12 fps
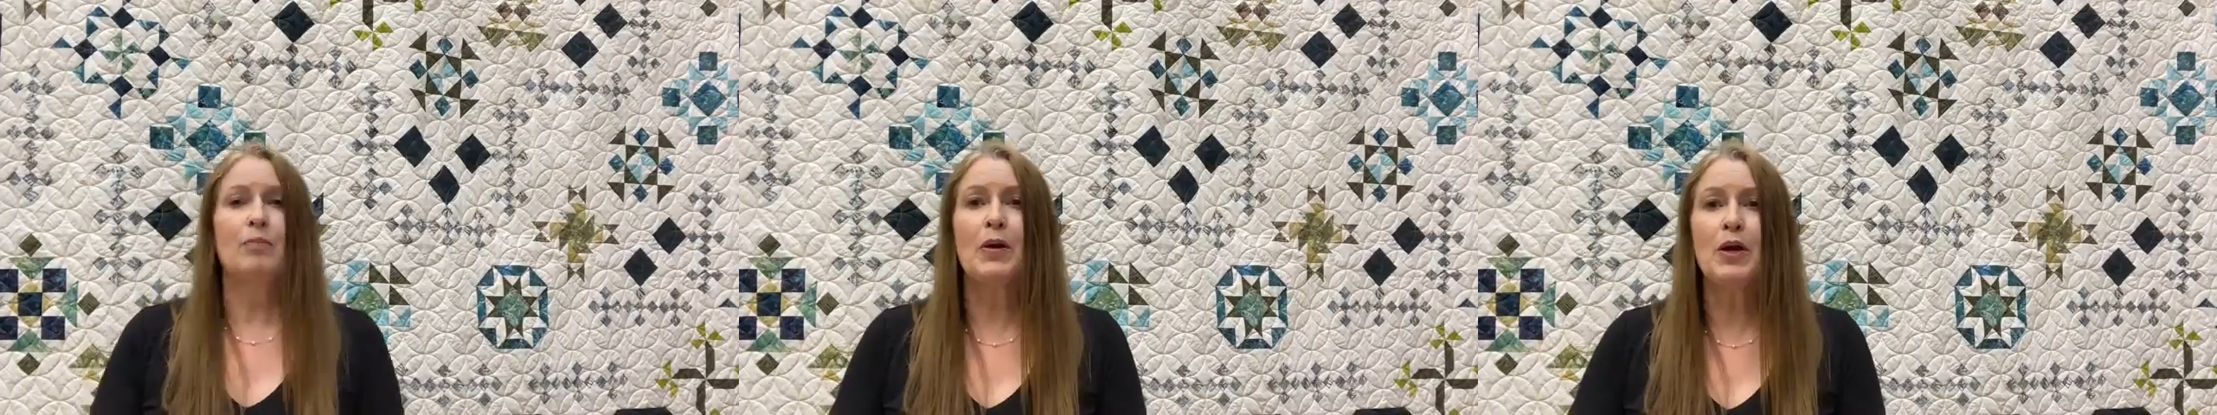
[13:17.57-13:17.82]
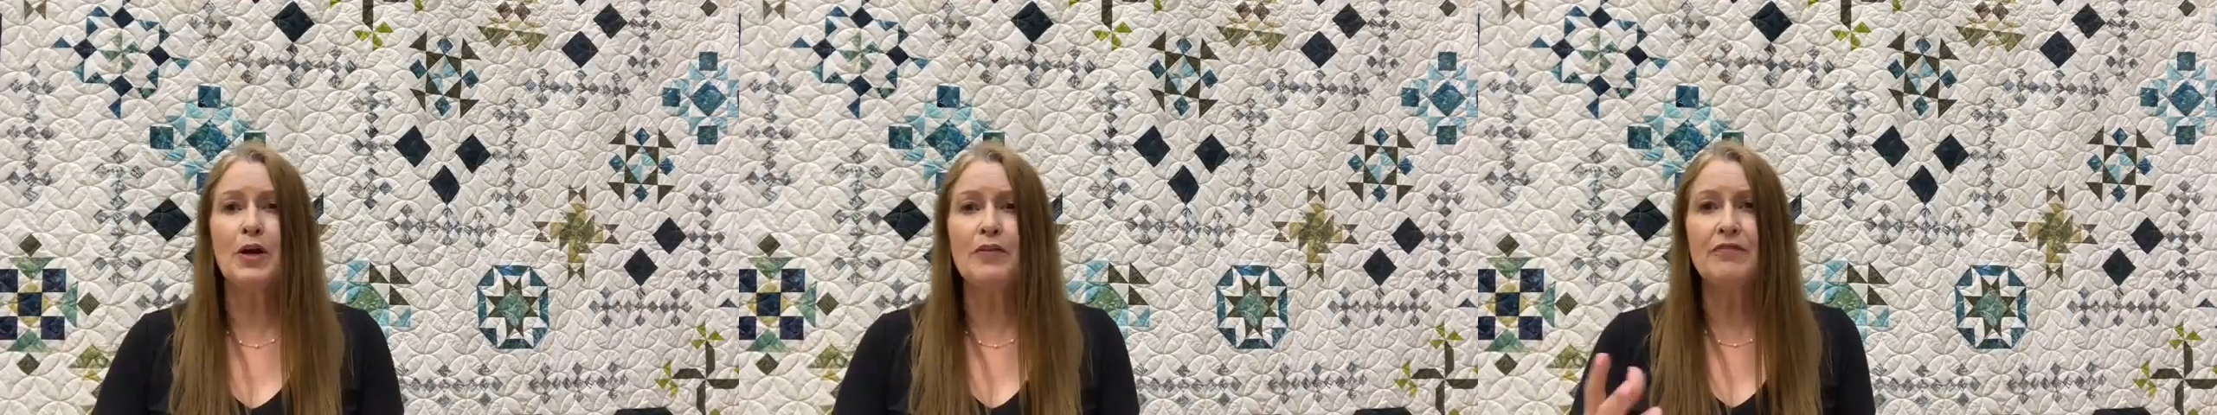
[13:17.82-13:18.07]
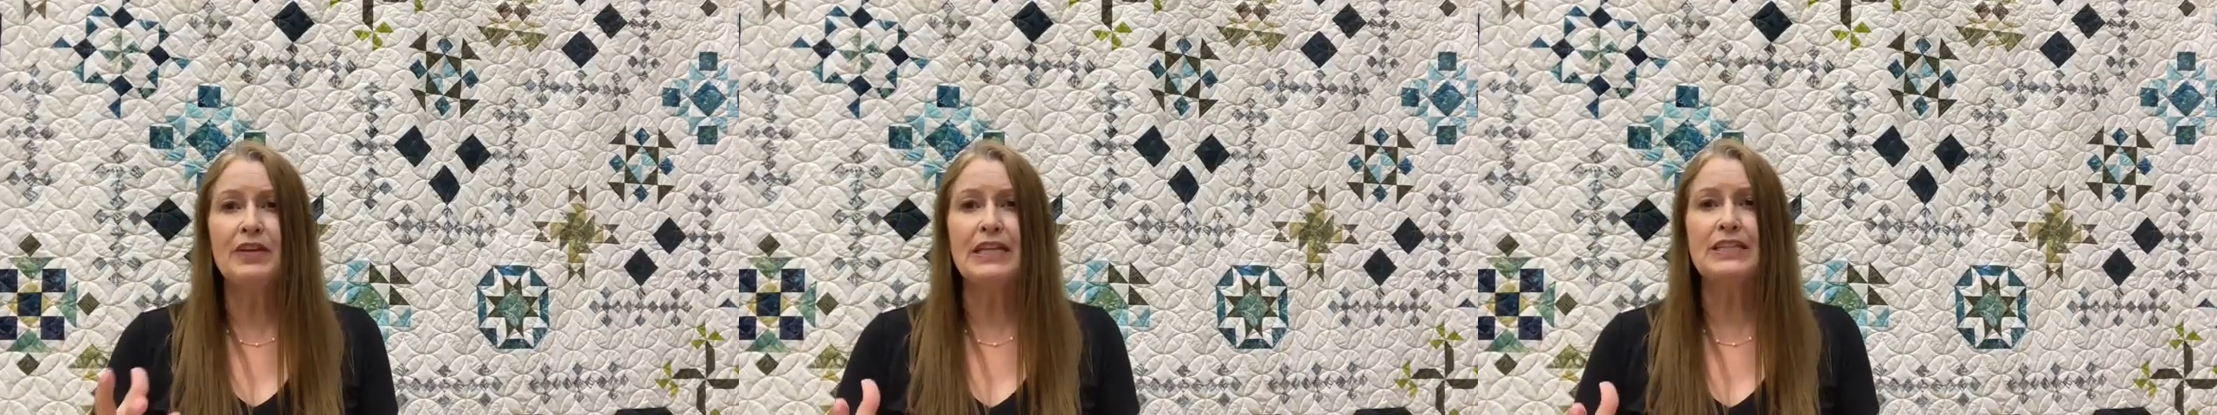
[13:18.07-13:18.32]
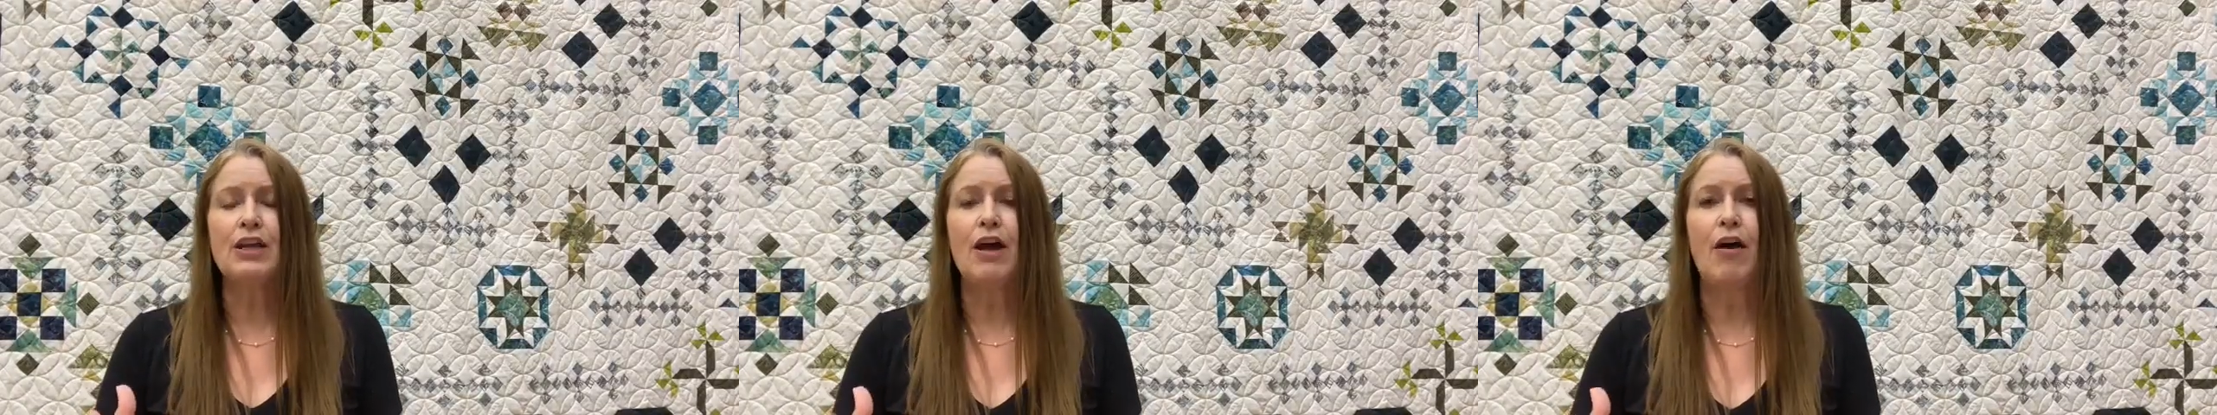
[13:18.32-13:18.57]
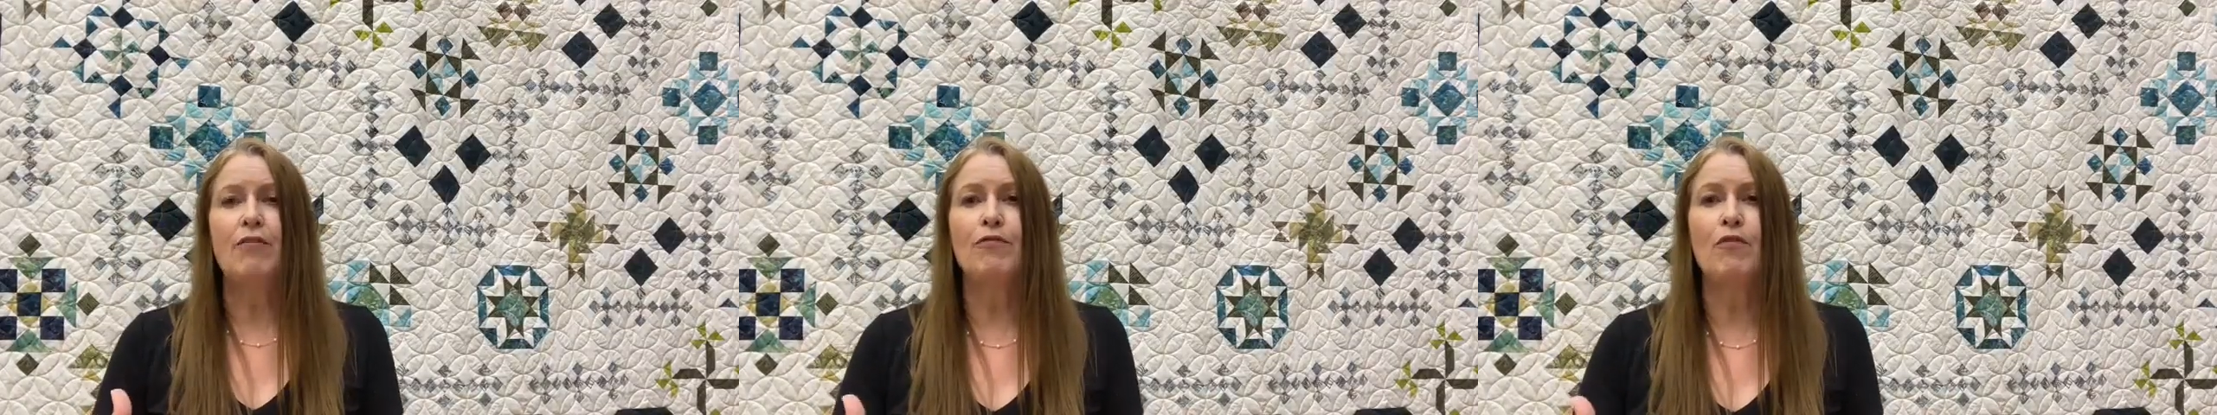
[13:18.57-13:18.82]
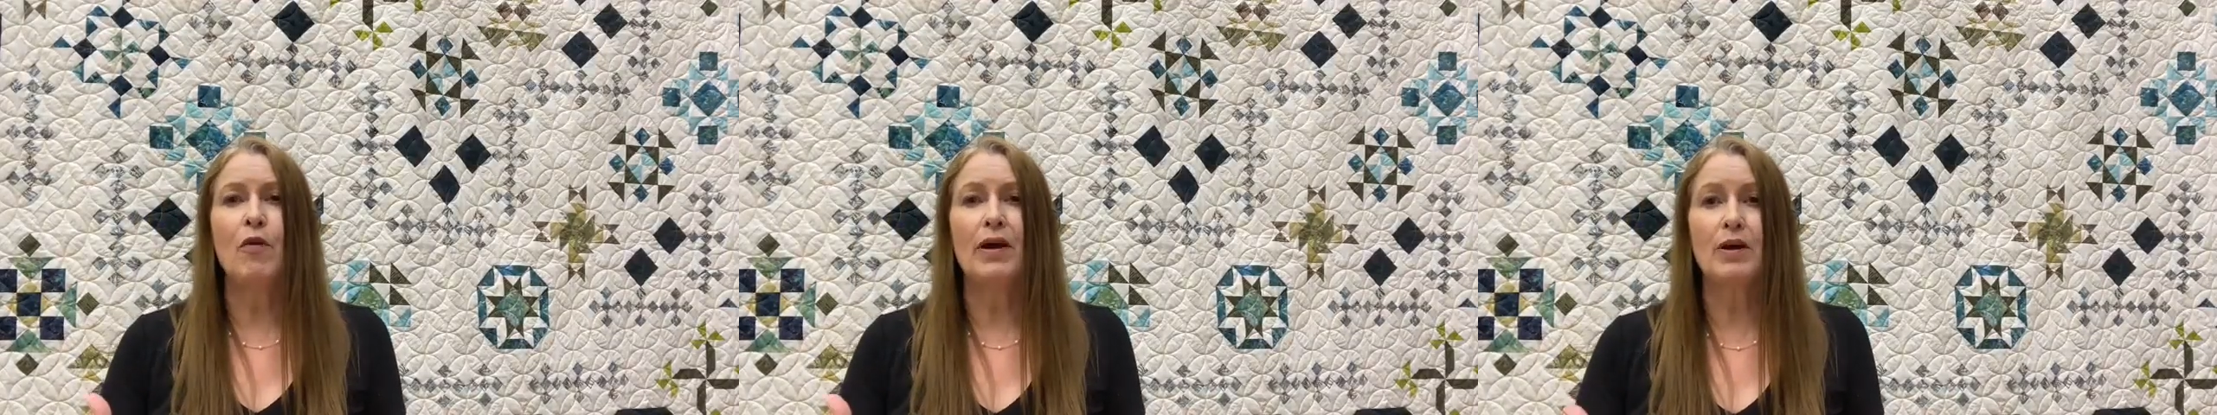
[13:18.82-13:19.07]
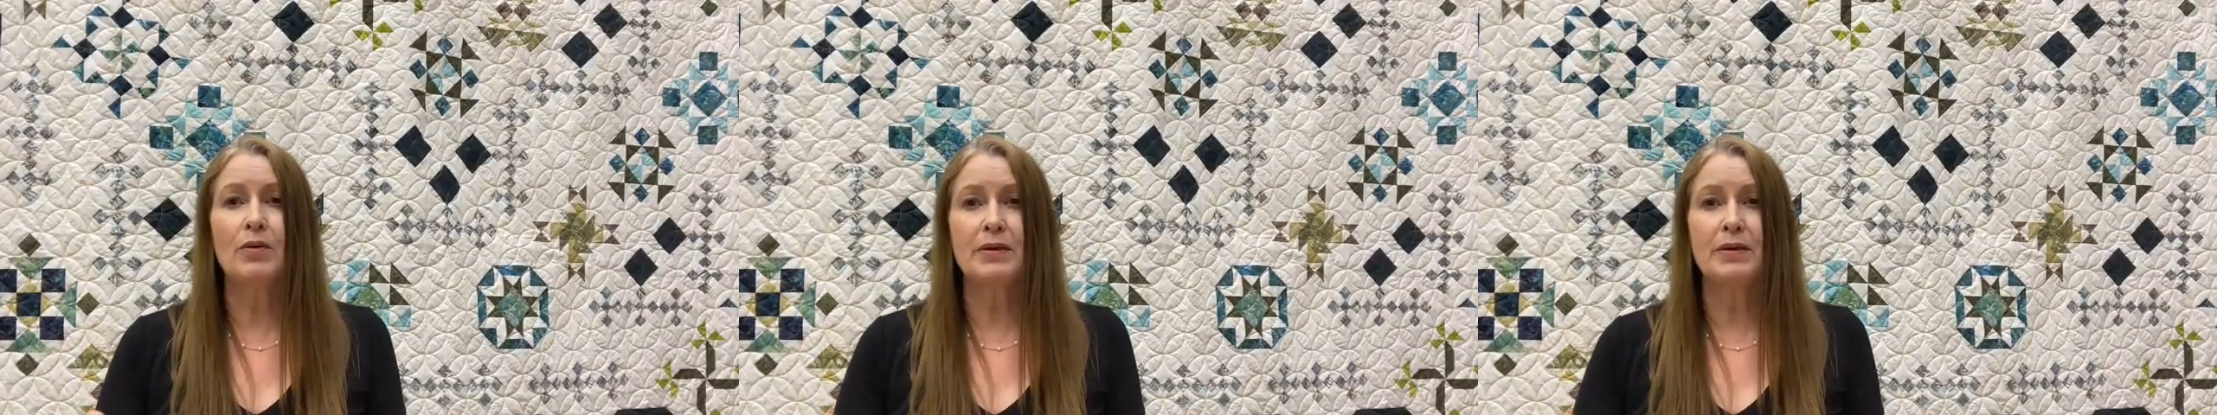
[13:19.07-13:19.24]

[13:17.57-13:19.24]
perfect for